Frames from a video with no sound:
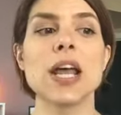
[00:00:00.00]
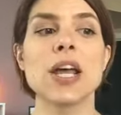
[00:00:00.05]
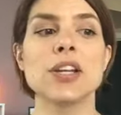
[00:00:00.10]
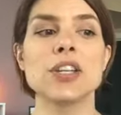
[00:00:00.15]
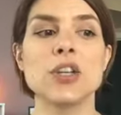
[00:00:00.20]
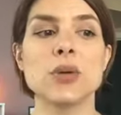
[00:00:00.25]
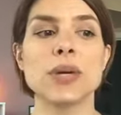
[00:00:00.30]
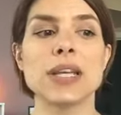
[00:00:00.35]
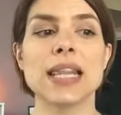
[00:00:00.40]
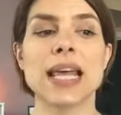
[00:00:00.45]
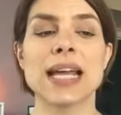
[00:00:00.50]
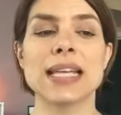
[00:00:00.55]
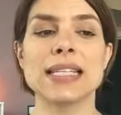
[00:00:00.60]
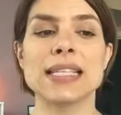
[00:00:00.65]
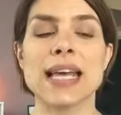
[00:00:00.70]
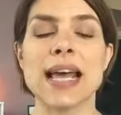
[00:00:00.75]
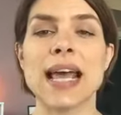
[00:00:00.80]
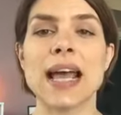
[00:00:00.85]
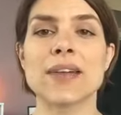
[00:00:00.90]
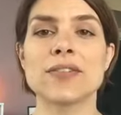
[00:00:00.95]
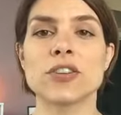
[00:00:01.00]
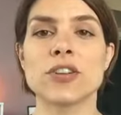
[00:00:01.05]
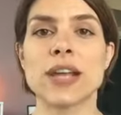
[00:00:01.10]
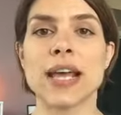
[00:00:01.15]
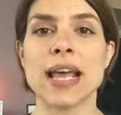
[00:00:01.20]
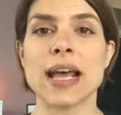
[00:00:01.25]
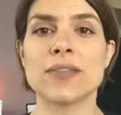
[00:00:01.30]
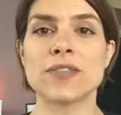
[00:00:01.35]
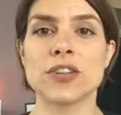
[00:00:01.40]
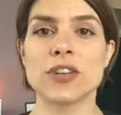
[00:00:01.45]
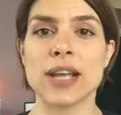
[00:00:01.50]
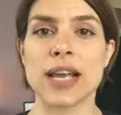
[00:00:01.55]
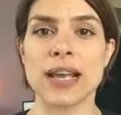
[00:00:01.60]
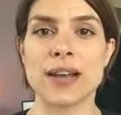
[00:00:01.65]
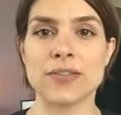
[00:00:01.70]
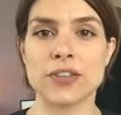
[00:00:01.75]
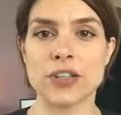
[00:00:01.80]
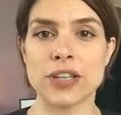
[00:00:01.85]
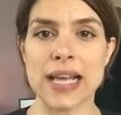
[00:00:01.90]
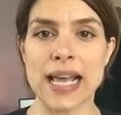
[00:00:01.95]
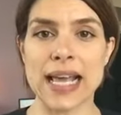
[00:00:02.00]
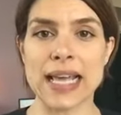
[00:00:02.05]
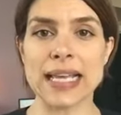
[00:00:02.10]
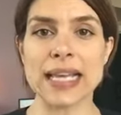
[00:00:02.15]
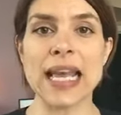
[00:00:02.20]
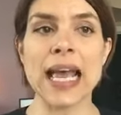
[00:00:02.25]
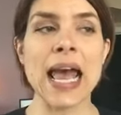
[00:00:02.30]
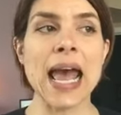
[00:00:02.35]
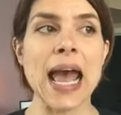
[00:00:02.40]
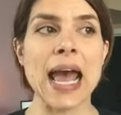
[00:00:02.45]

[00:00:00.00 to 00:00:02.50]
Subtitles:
doing that day after day after day after day.